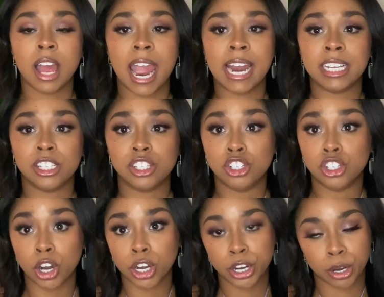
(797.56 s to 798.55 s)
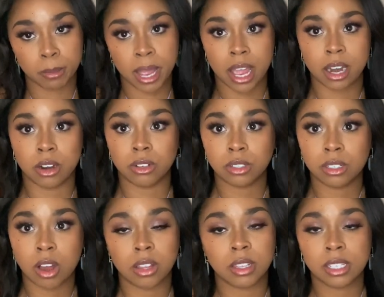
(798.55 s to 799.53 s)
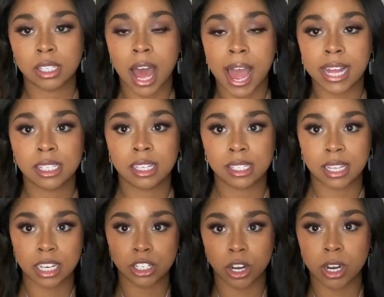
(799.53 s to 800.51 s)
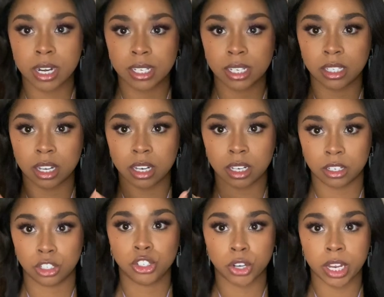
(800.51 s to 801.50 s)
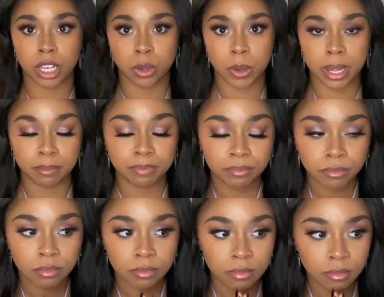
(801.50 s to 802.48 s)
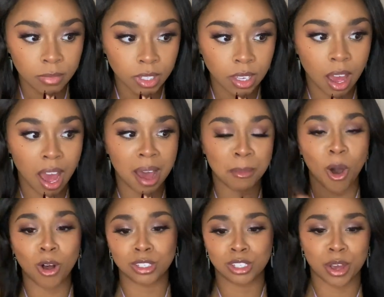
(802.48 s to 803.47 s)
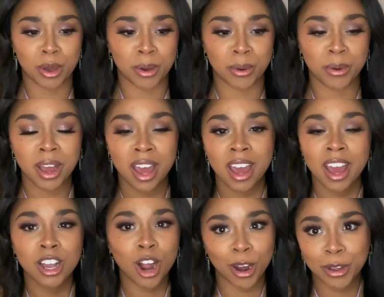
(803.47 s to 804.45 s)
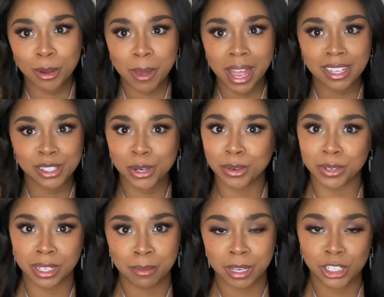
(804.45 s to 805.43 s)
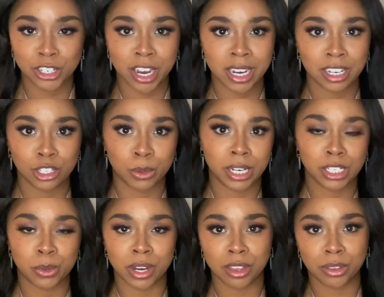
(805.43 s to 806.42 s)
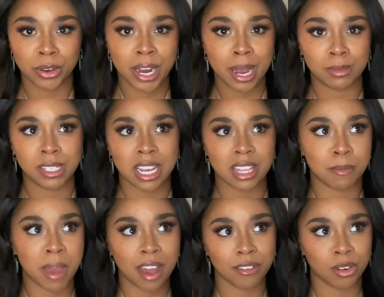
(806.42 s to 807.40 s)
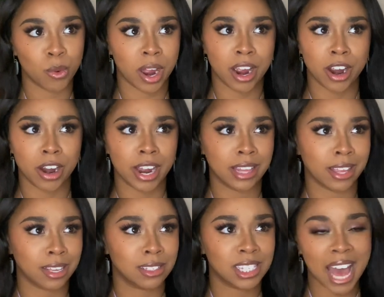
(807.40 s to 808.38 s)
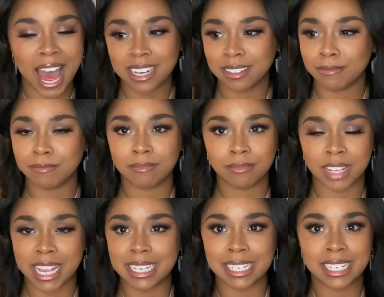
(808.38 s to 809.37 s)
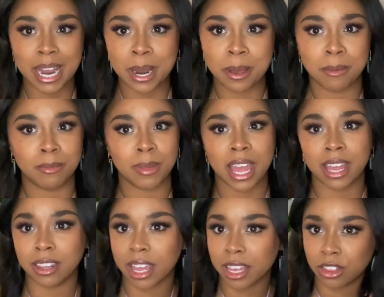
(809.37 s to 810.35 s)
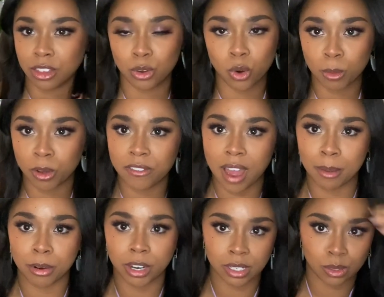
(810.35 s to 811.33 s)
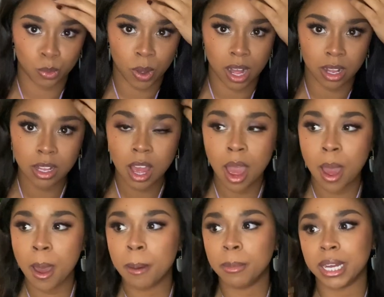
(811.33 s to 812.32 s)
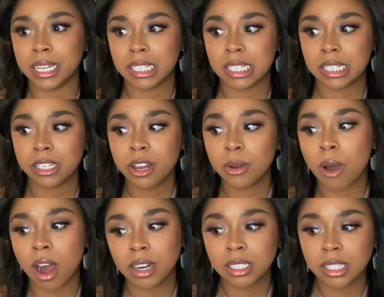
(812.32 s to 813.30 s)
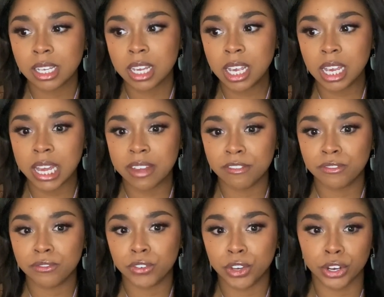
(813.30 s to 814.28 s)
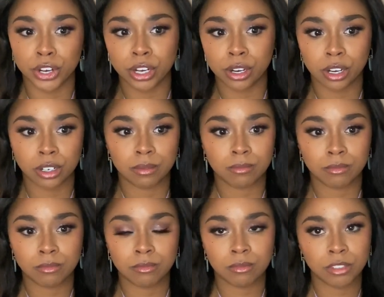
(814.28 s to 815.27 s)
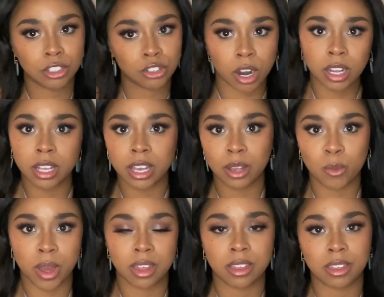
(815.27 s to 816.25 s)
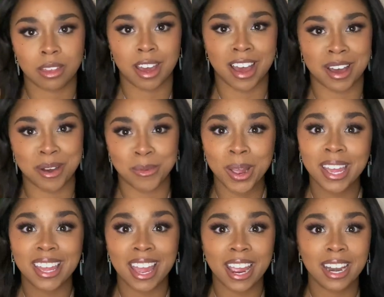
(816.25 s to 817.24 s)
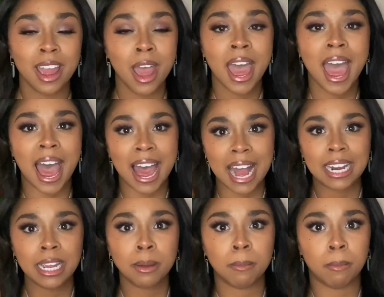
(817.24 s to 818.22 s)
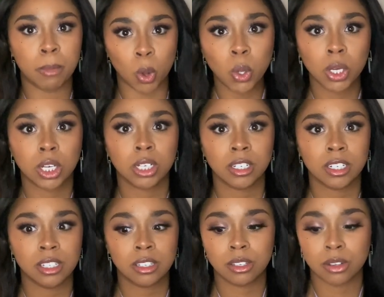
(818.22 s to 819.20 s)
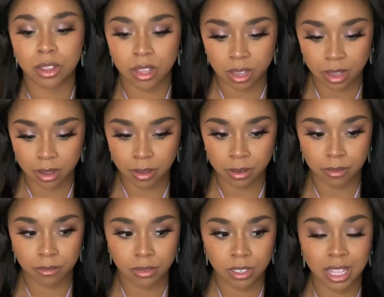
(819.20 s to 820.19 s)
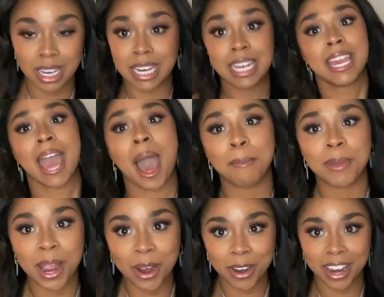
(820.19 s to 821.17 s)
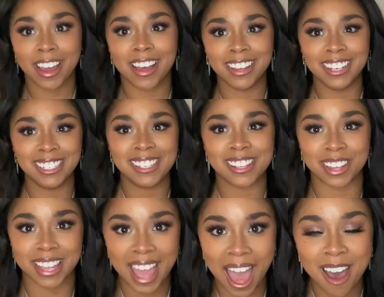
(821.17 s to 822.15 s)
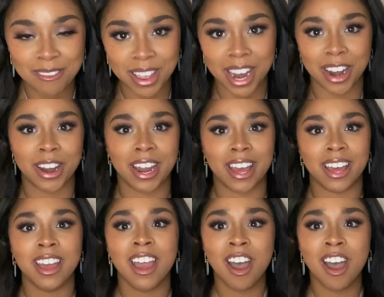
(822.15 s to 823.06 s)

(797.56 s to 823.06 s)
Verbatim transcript: and it's darker paneled on the sides because that darkness is going to shrink you in. Um, also, cargo pants are a really big trend in twenty twenty-three. I'm seeing them everywhere, and like satin and denim and like the normal fabric as well. But, you know, honestly, if you're struggling with uh, weight gain, adding bulk to the to the kneecap area, to the calf area,